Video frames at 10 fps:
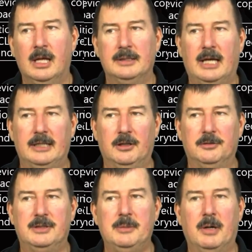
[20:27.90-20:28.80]

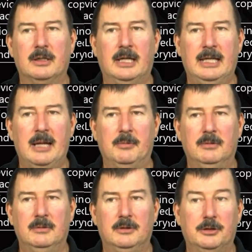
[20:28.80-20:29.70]
Diagnose debug
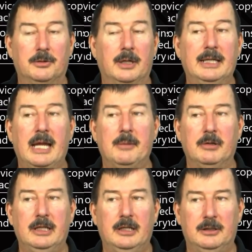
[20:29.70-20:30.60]
enable, you're
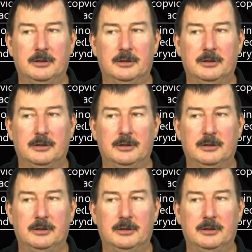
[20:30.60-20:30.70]
enabling it, you're